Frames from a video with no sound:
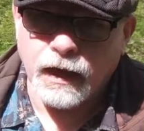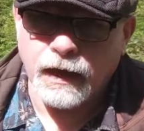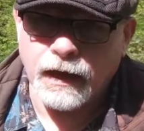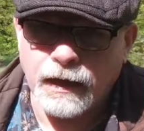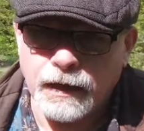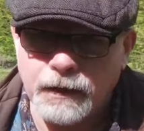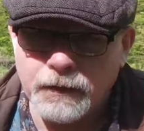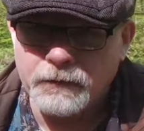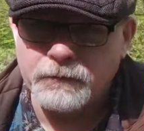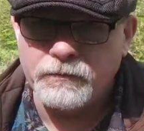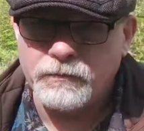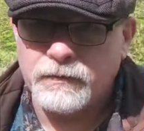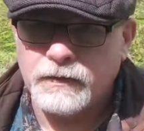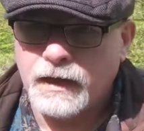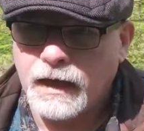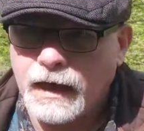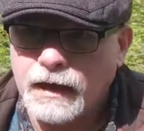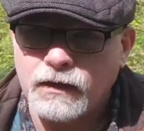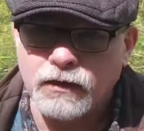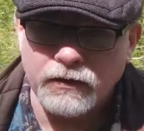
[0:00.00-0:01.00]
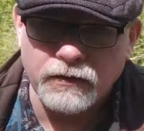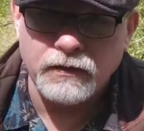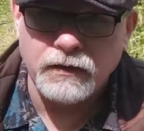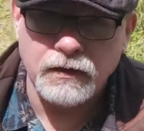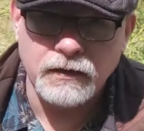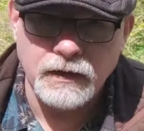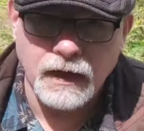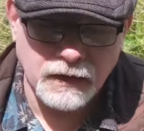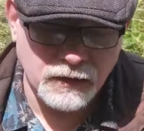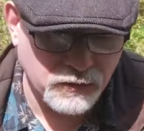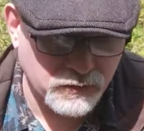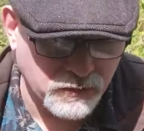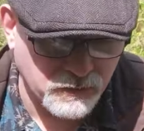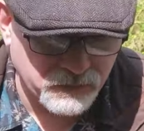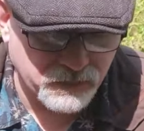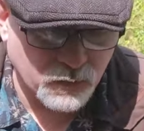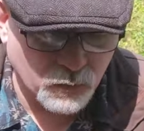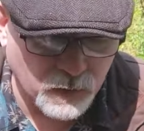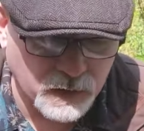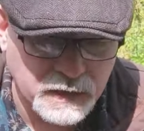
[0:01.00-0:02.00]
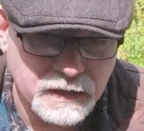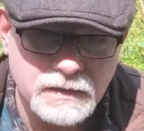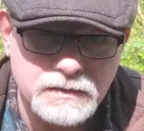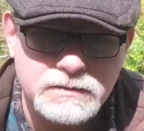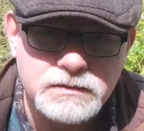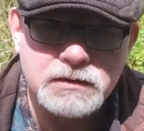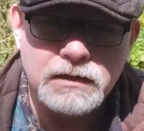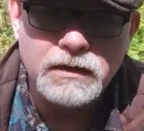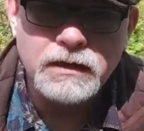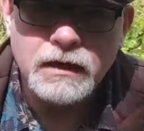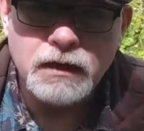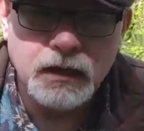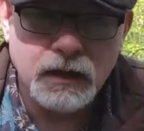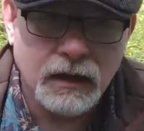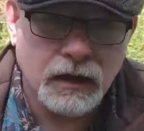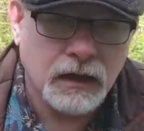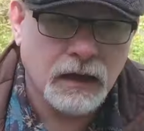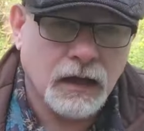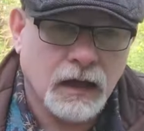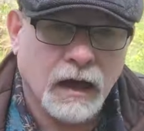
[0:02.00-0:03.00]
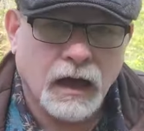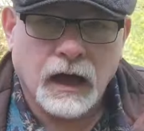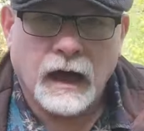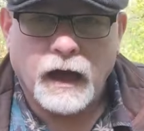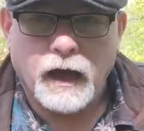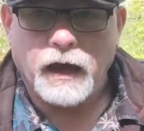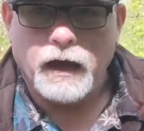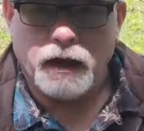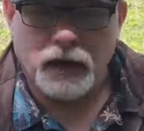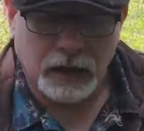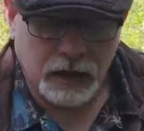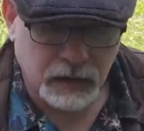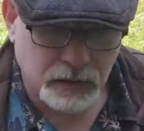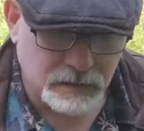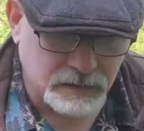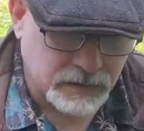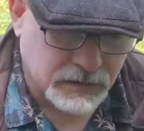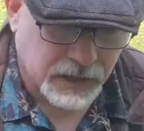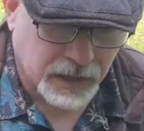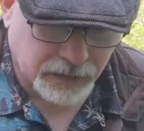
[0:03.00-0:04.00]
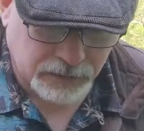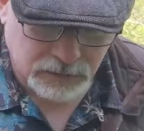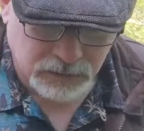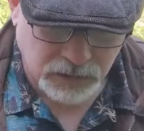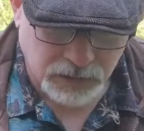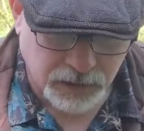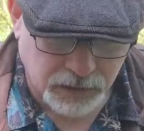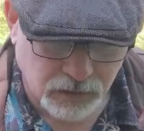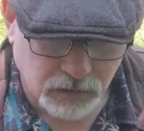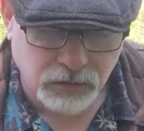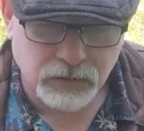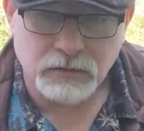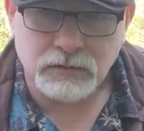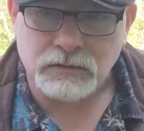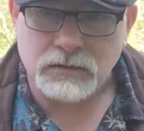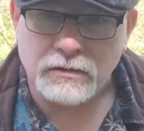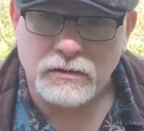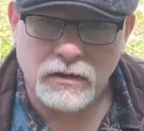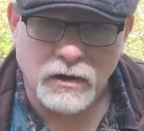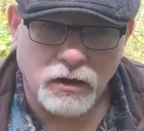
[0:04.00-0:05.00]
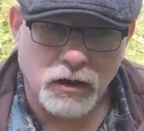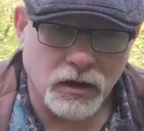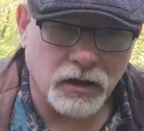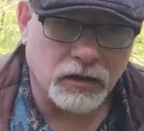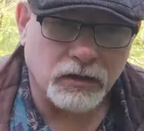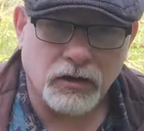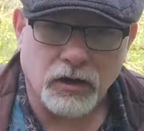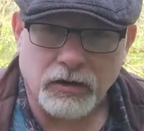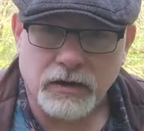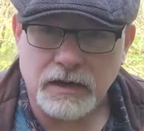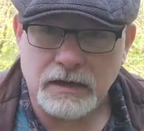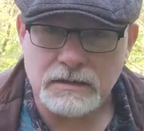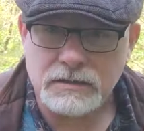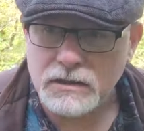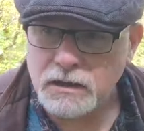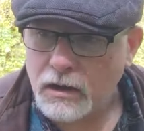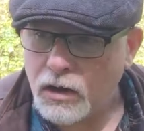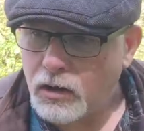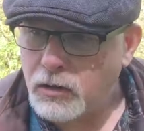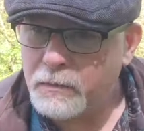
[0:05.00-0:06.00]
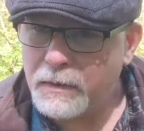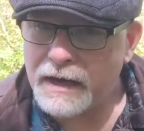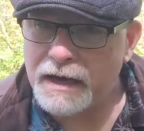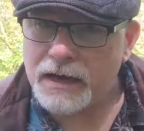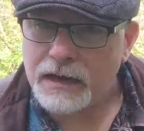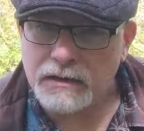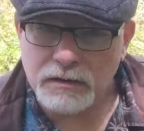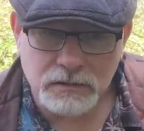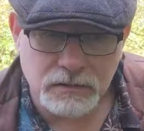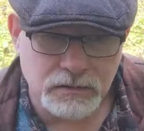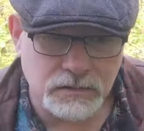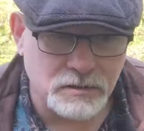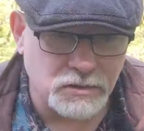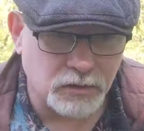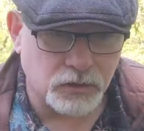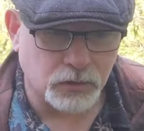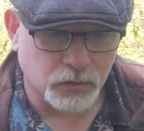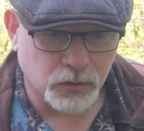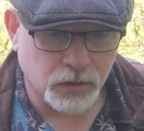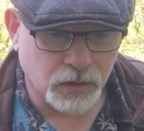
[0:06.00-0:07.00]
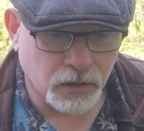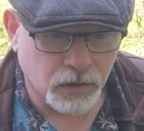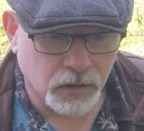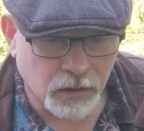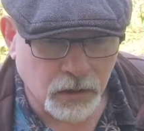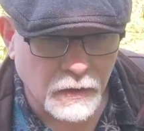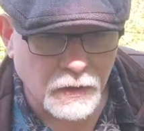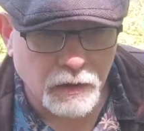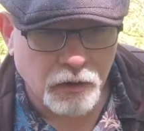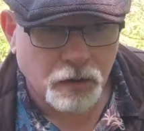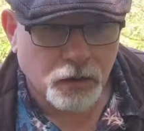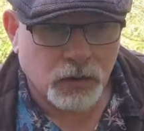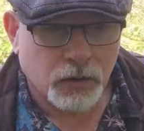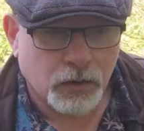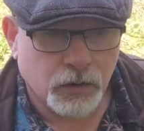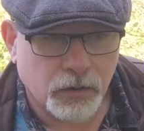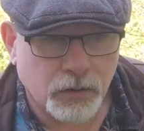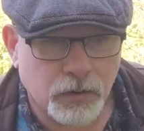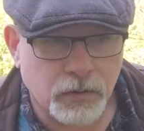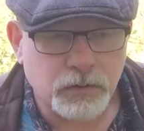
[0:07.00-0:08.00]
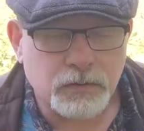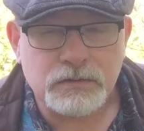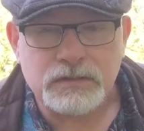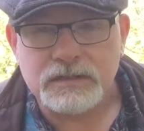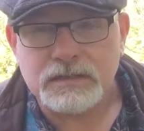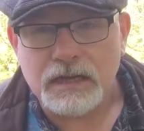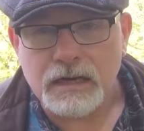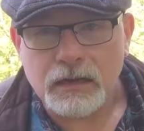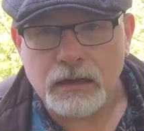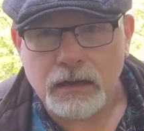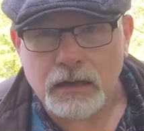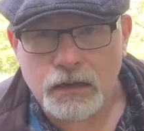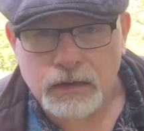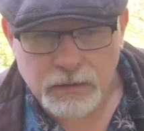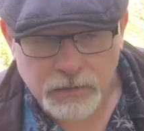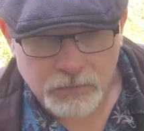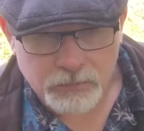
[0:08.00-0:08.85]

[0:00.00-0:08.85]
Ellen of the Ways, as an goddess. A lot of pagans who still